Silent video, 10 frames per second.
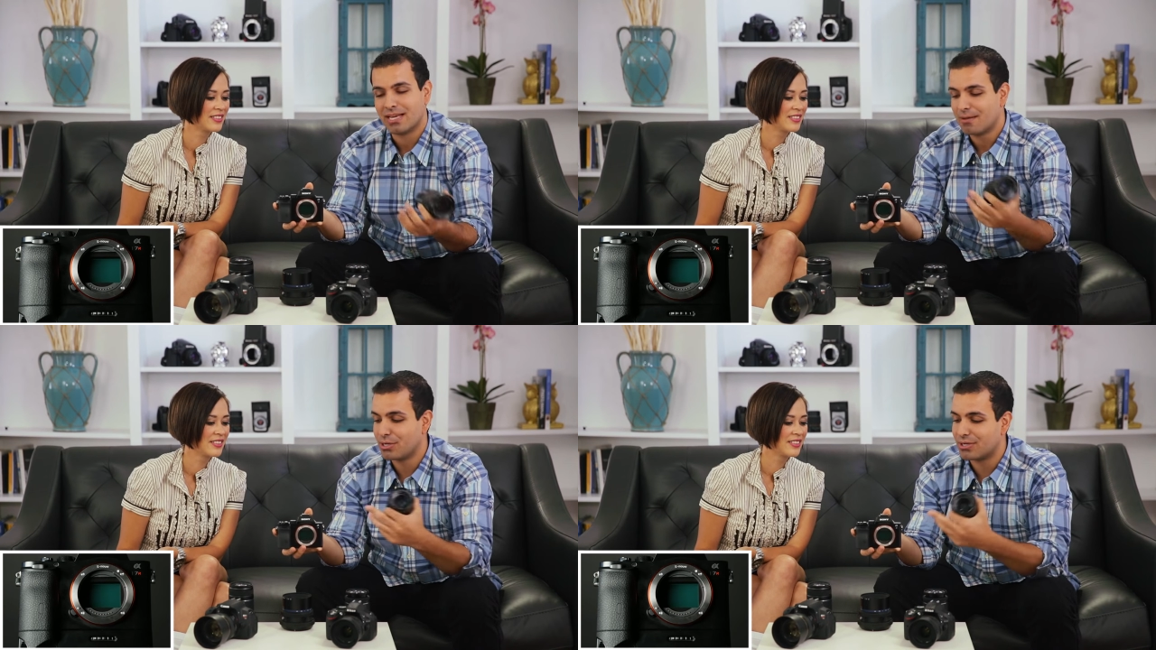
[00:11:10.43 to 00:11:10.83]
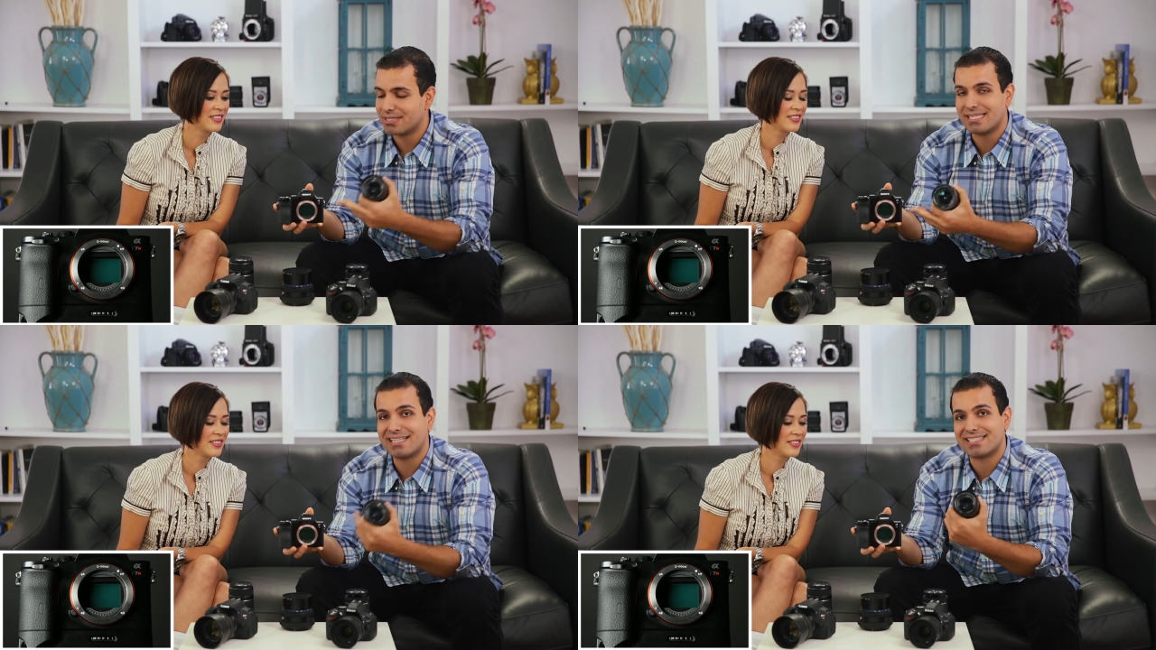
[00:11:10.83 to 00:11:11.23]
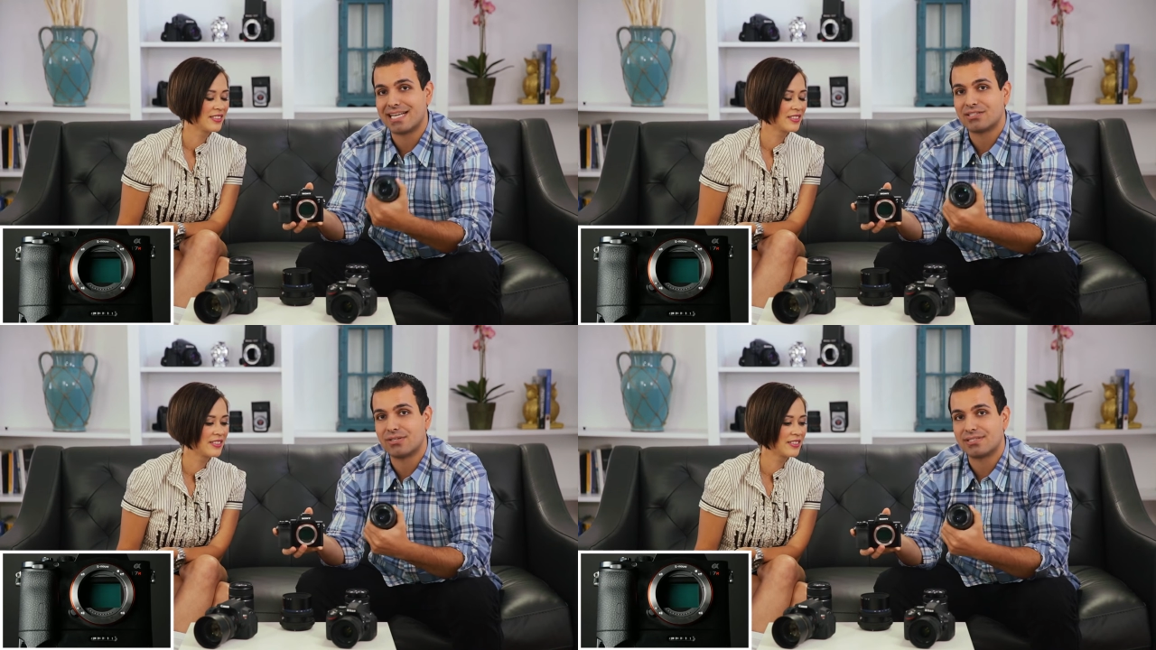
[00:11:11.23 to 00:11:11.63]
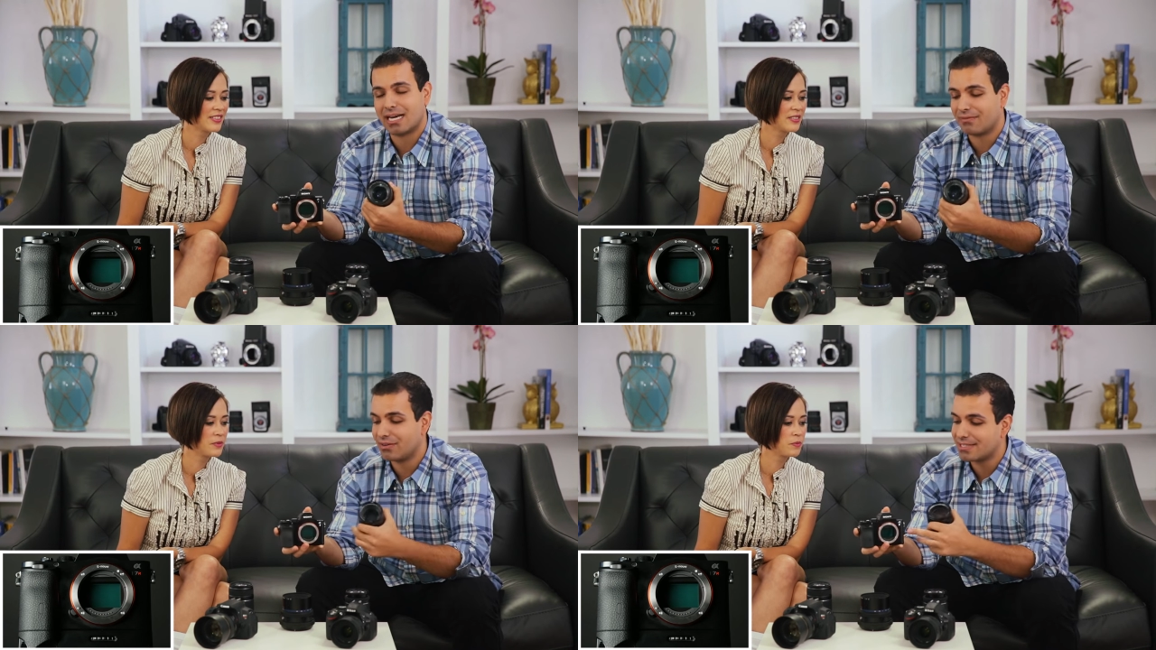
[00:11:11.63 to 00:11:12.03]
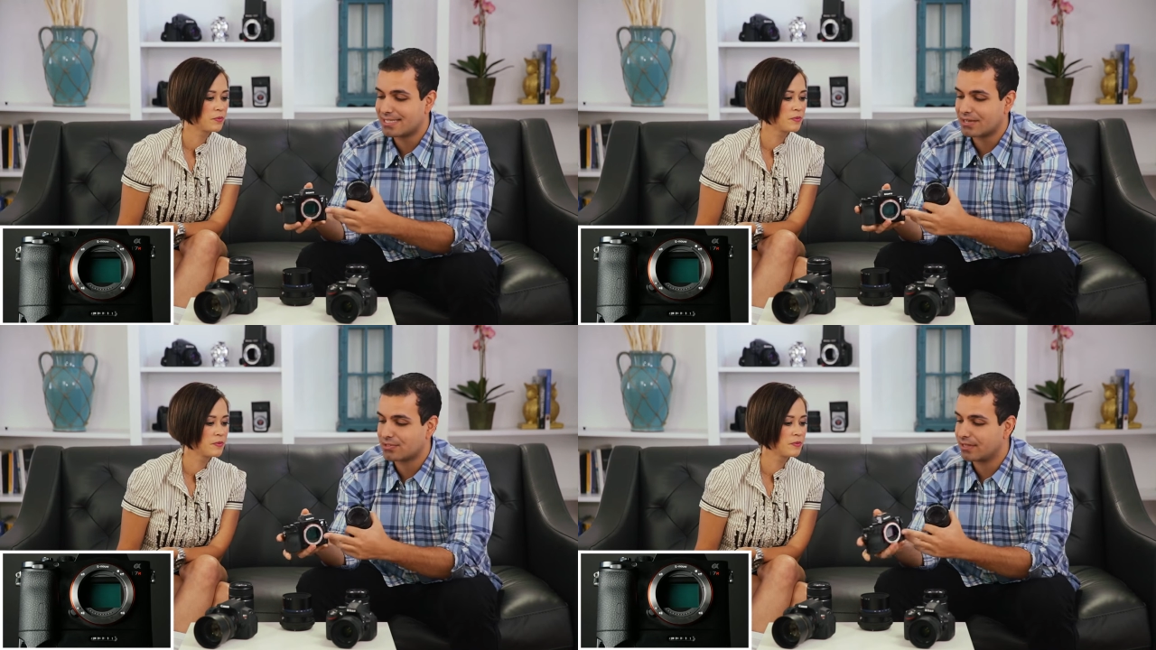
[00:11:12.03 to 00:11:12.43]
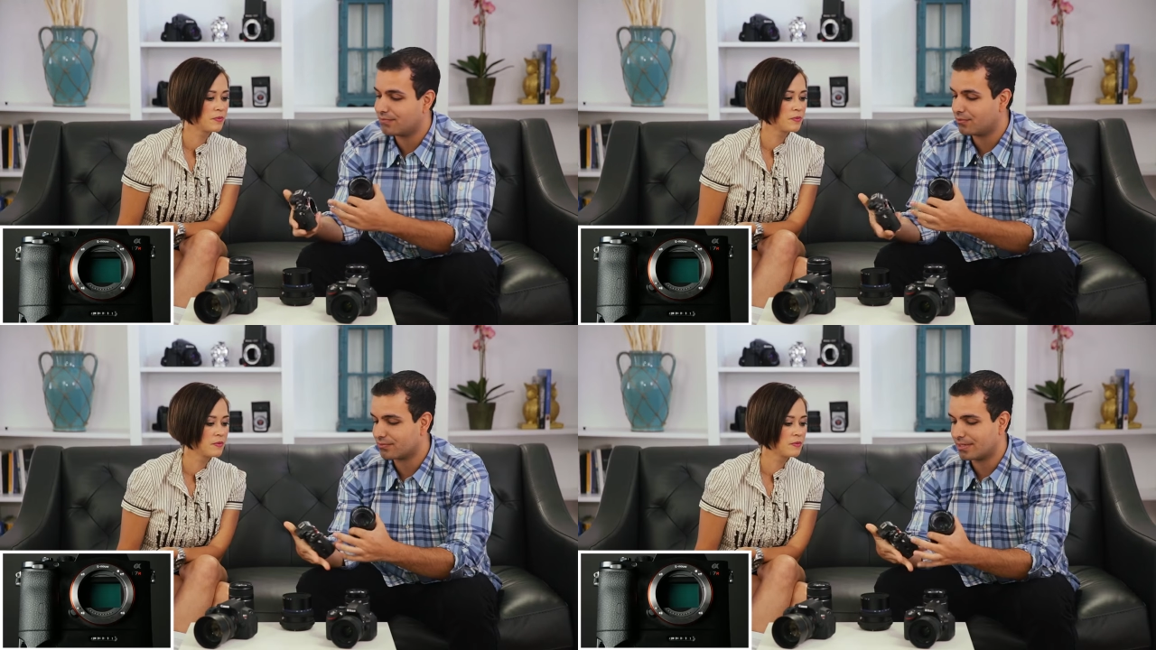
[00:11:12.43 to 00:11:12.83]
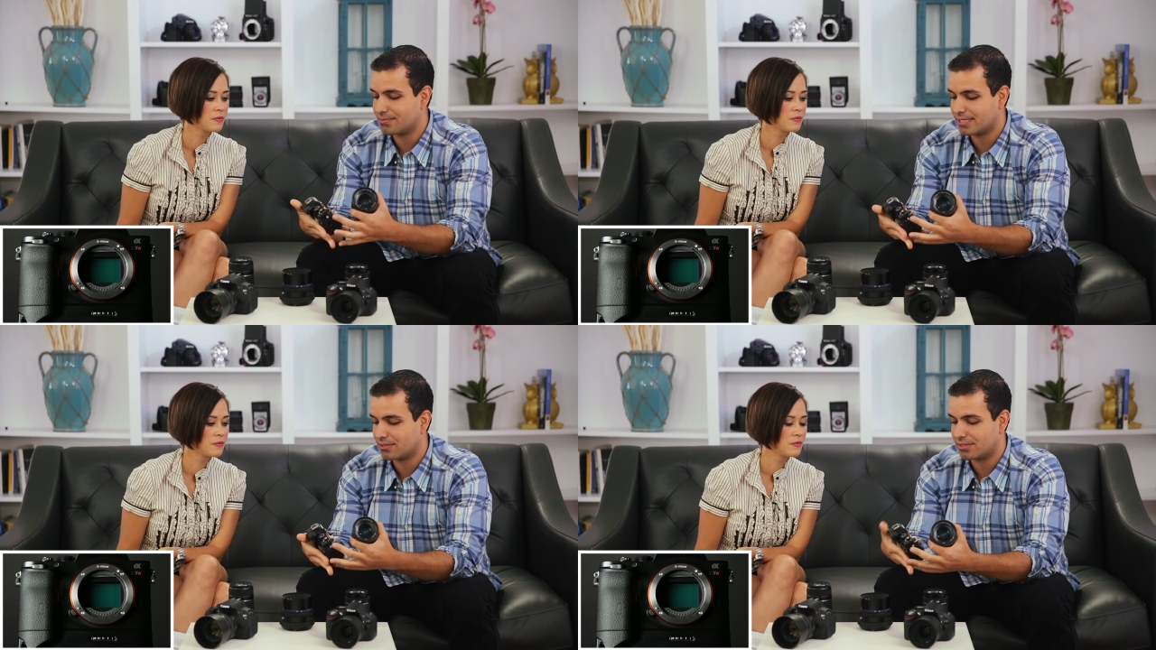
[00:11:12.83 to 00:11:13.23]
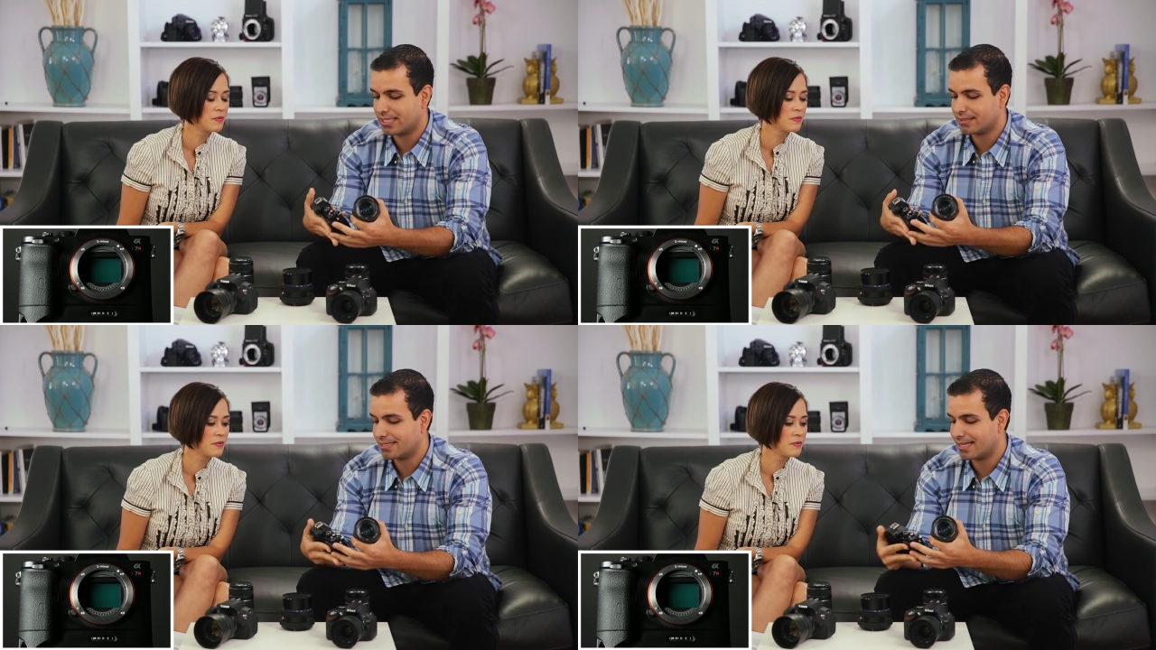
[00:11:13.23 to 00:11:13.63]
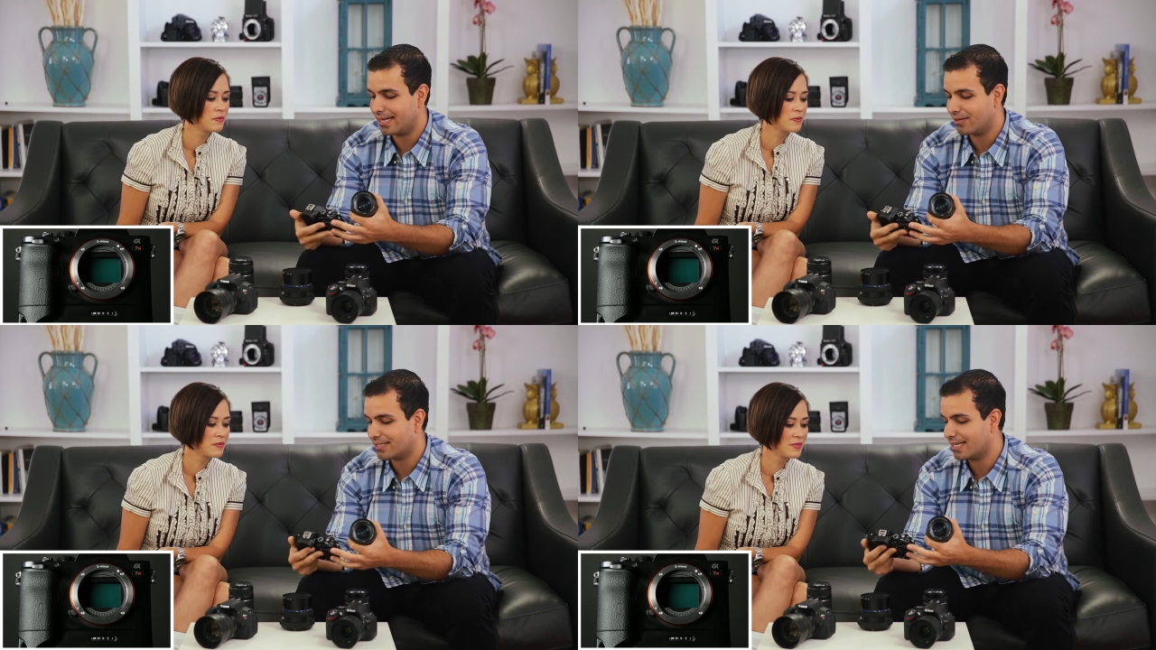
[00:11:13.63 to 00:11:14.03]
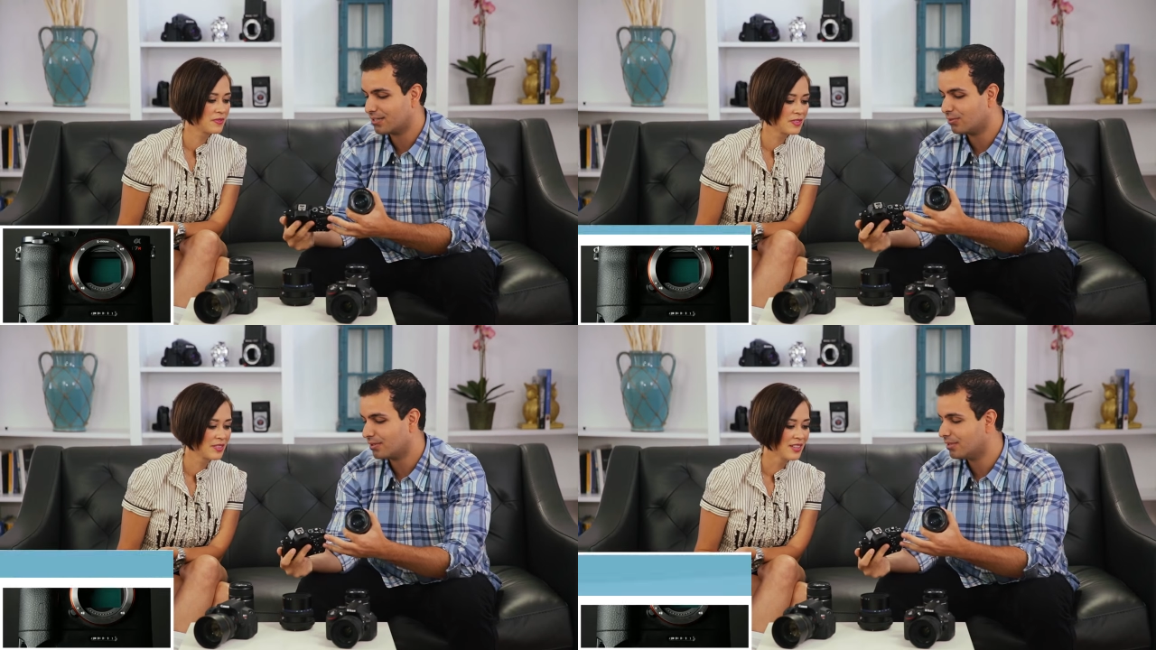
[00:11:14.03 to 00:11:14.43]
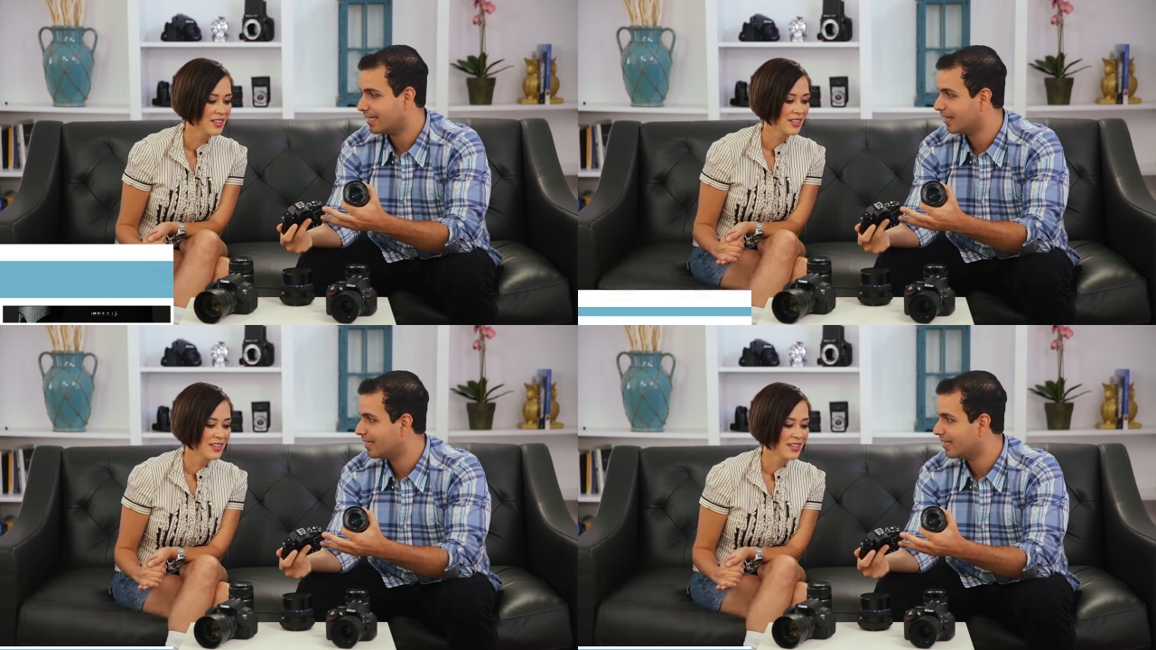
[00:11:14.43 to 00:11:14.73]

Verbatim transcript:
Speaker 1: But you can see the sensor inside of here. This is actually a full-frame sensor. Check this guy out. It's kind of cool to look